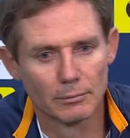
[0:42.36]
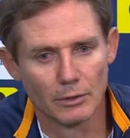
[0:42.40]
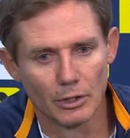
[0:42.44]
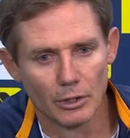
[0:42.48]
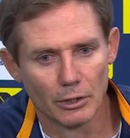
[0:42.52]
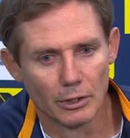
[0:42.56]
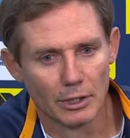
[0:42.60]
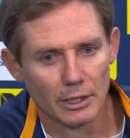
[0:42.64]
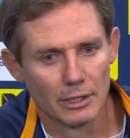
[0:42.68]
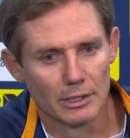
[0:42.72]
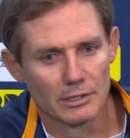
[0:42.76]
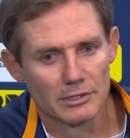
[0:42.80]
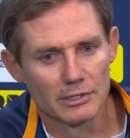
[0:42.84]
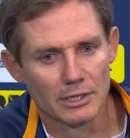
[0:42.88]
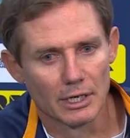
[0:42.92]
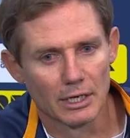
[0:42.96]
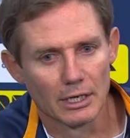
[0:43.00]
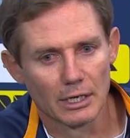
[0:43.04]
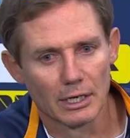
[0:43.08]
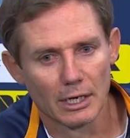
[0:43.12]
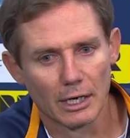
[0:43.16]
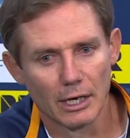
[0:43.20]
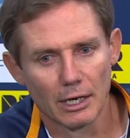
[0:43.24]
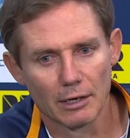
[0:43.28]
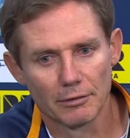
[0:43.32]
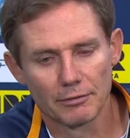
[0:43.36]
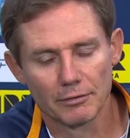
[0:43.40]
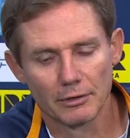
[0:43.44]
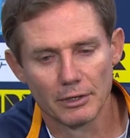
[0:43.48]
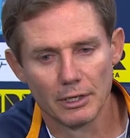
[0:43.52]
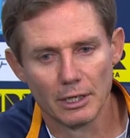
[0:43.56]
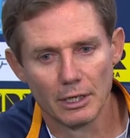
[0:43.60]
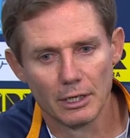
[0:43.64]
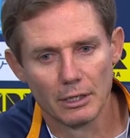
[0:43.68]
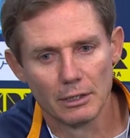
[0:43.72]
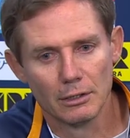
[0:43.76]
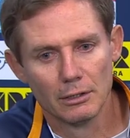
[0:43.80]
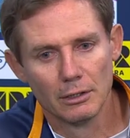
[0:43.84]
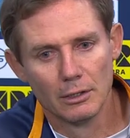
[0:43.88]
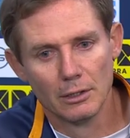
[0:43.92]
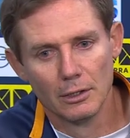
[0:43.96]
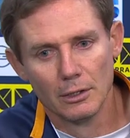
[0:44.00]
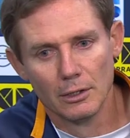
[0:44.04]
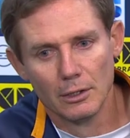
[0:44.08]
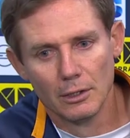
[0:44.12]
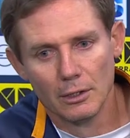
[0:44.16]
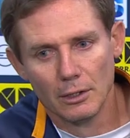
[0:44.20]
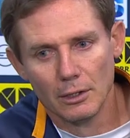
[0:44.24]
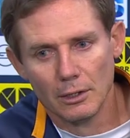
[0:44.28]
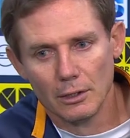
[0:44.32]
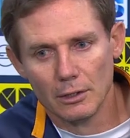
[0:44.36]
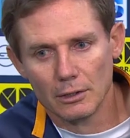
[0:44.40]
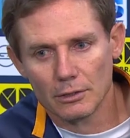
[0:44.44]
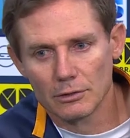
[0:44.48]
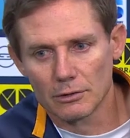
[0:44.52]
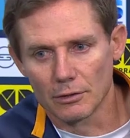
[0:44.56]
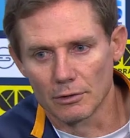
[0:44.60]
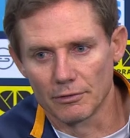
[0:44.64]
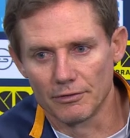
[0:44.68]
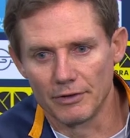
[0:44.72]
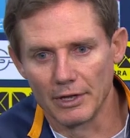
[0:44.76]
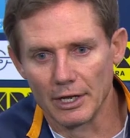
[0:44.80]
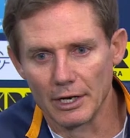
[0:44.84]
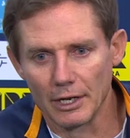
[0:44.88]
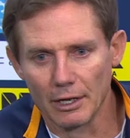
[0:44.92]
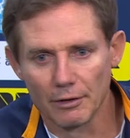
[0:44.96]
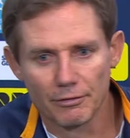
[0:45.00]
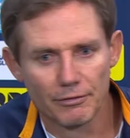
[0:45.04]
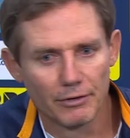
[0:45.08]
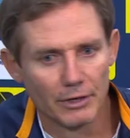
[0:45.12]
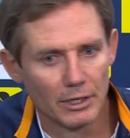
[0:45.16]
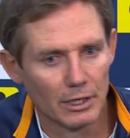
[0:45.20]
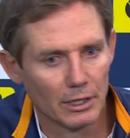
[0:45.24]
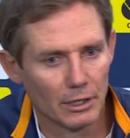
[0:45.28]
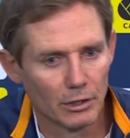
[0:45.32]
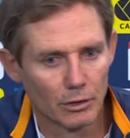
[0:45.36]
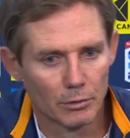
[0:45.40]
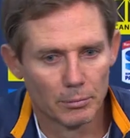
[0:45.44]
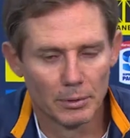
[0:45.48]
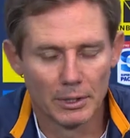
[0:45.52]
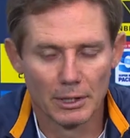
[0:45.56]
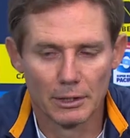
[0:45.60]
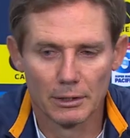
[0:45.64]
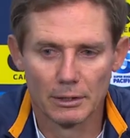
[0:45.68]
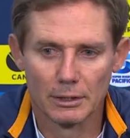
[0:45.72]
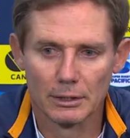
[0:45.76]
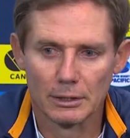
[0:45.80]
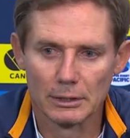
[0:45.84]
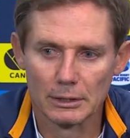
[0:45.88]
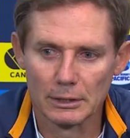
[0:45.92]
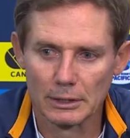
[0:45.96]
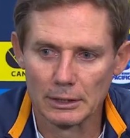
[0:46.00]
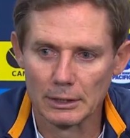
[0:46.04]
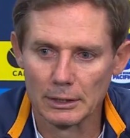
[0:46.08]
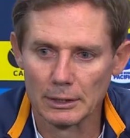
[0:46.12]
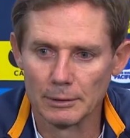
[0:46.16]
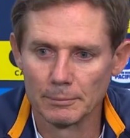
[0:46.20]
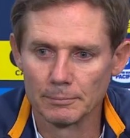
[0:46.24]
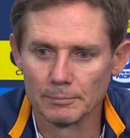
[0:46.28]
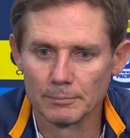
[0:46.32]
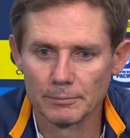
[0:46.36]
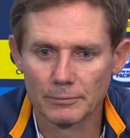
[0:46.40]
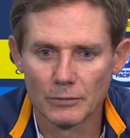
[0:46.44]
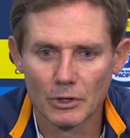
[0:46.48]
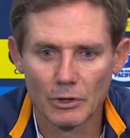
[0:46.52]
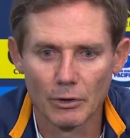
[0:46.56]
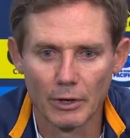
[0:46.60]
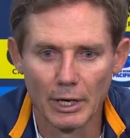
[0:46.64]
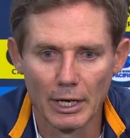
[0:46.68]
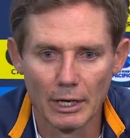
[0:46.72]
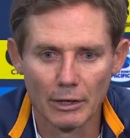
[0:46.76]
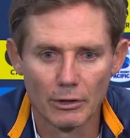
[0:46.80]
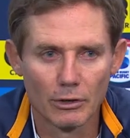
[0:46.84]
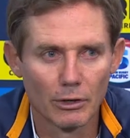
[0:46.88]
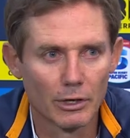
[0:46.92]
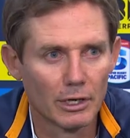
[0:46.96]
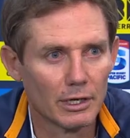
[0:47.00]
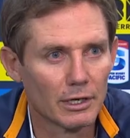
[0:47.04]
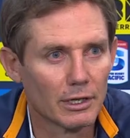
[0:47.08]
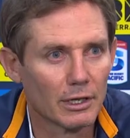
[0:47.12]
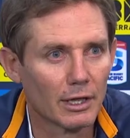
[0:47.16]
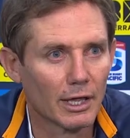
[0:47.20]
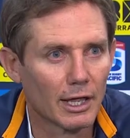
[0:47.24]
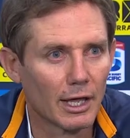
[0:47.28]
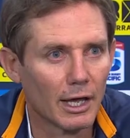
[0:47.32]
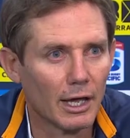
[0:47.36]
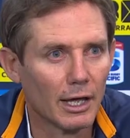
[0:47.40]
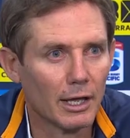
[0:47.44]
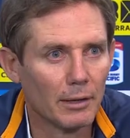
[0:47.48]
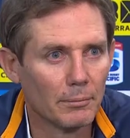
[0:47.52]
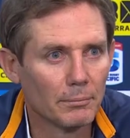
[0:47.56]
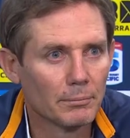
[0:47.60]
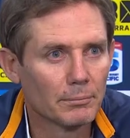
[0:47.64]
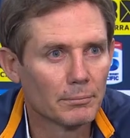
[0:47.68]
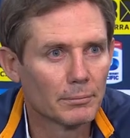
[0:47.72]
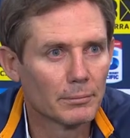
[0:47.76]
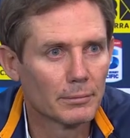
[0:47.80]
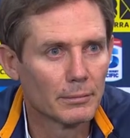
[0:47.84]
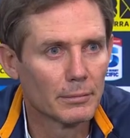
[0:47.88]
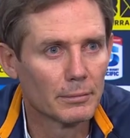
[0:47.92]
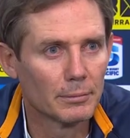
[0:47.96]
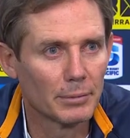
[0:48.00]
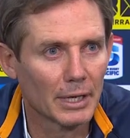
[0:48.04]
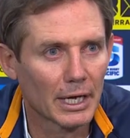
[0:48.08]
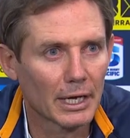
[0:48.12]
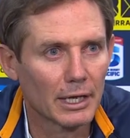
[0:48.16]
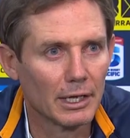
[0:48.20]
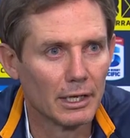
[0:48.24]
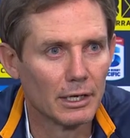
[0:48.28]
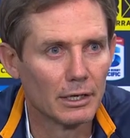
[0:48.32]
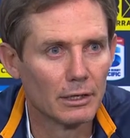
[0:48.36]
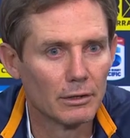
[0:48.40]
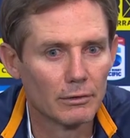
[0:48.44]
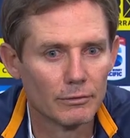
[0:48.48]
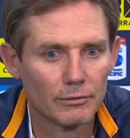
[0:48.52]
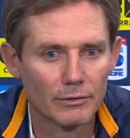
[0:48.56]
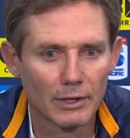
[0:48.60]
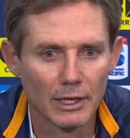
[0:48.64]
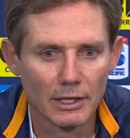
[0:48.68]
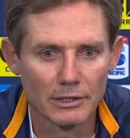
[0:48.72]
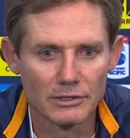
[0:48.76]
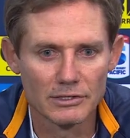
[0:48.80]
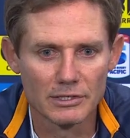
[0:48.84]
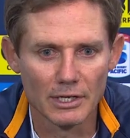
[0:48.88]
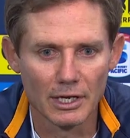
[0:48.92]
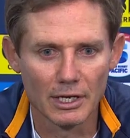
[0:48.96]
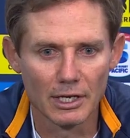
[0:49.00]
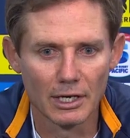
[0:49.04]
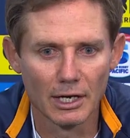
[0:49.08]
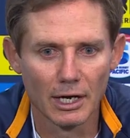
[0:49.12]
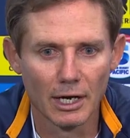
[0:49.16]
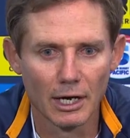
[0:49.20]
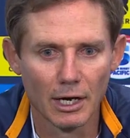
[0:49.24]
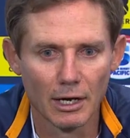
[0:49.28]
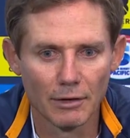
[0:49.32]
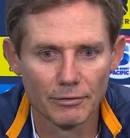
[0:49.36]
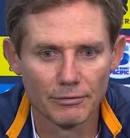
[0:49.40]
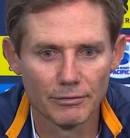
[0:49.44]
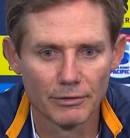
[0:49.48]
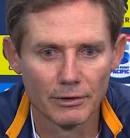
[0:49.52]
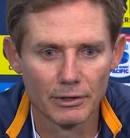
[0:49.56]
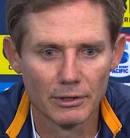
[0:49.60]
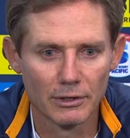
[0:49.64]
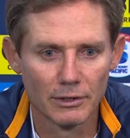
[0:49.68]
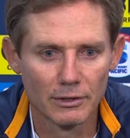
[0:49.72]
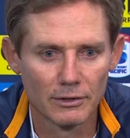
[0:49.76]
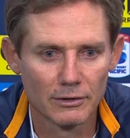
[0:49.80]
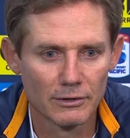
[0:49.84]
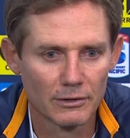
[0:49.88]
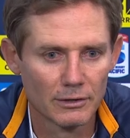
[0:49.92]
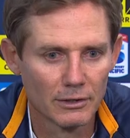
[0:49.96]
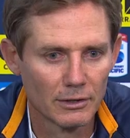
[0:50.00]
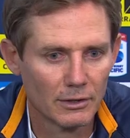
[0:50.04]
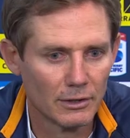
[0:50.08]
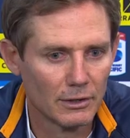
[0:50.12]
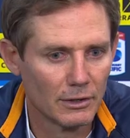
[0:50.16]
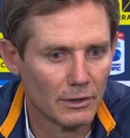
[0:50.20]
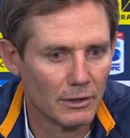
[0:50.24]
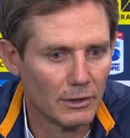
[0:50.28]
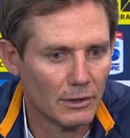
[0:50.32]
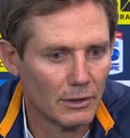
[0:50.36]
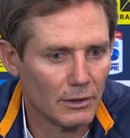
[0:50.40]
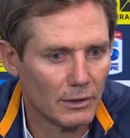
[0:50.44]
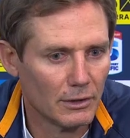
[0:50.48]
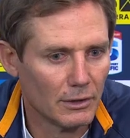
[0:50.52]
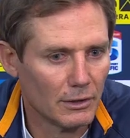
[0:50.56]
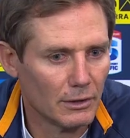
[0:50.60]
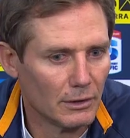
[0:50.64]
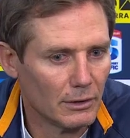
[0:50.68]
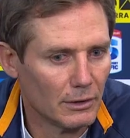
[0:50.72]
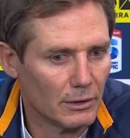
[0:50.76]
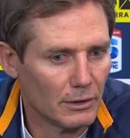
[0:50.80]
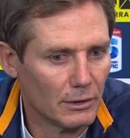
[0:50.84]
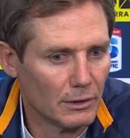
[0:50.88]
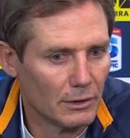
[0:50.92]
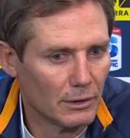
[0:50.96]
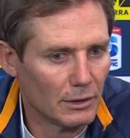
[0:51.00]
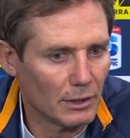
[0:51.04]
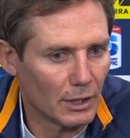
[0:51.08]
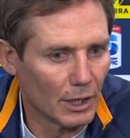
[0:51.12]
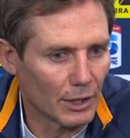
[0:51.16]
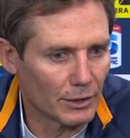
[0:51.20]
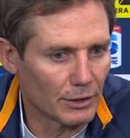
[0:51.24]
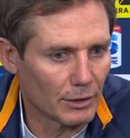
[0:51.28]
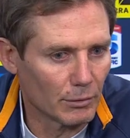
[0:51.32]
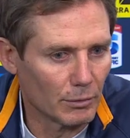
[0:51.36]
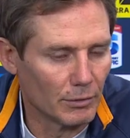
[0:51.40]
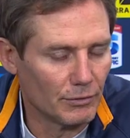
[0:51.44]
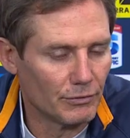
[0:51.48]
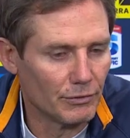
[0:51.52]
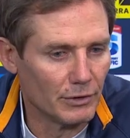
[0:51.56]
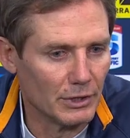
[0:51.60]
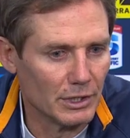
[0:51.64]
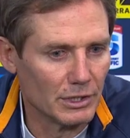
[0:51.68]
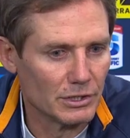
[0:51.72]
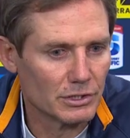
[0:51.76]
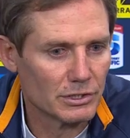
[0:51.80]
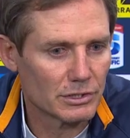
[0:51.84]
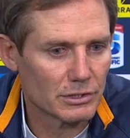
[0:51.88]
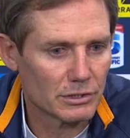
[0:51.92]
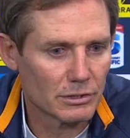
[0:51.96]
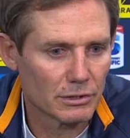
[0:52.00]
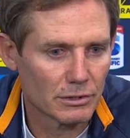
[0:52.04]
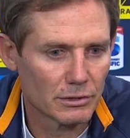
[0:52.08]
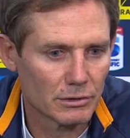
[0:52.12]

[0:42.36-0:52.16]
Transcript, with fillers: early in the second half. And then sort of found our feet a little bit. Crowd got into the game, back end of that second half, and I think we finished.